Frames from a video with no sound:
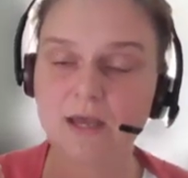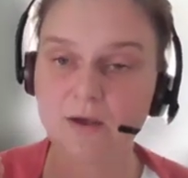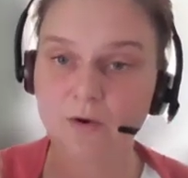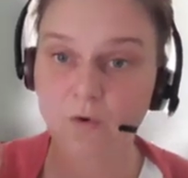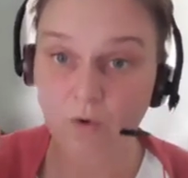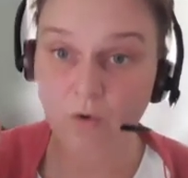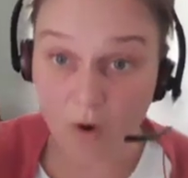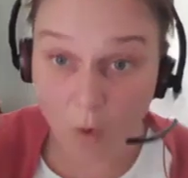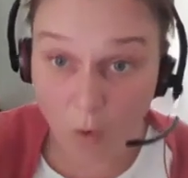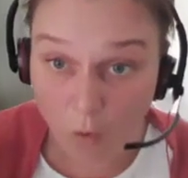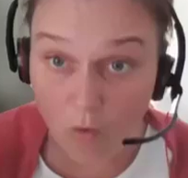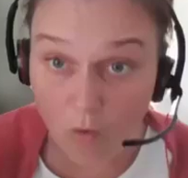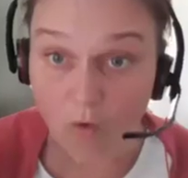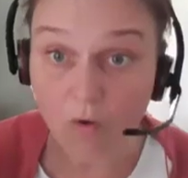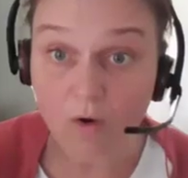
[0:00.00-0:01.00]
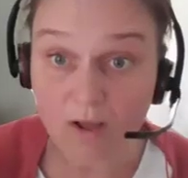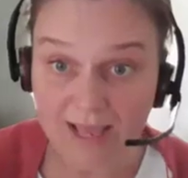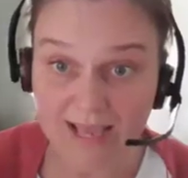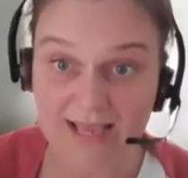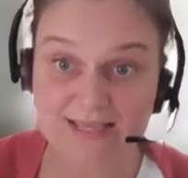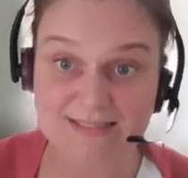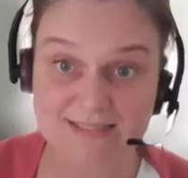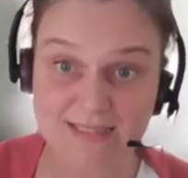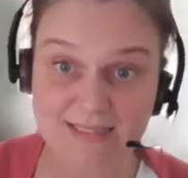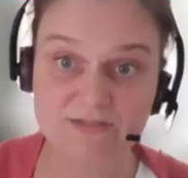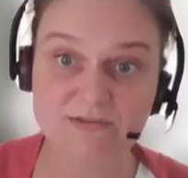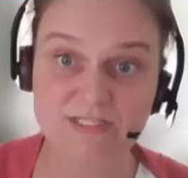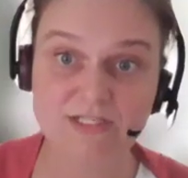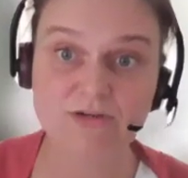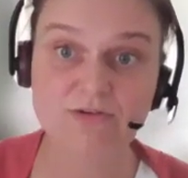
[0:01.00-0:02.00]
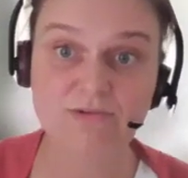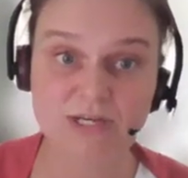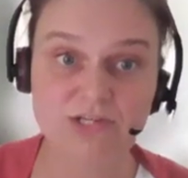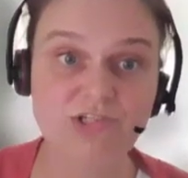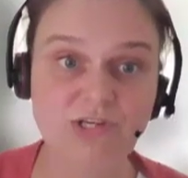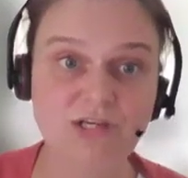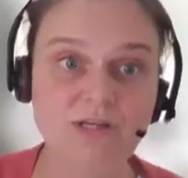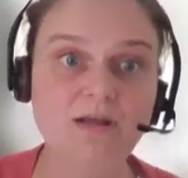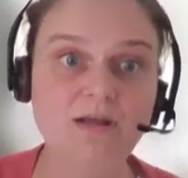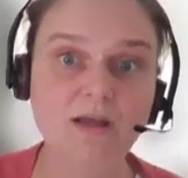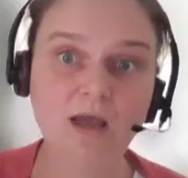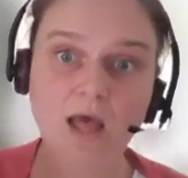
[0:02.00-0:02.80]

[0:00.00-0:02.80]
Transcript: or AIRS sensory integration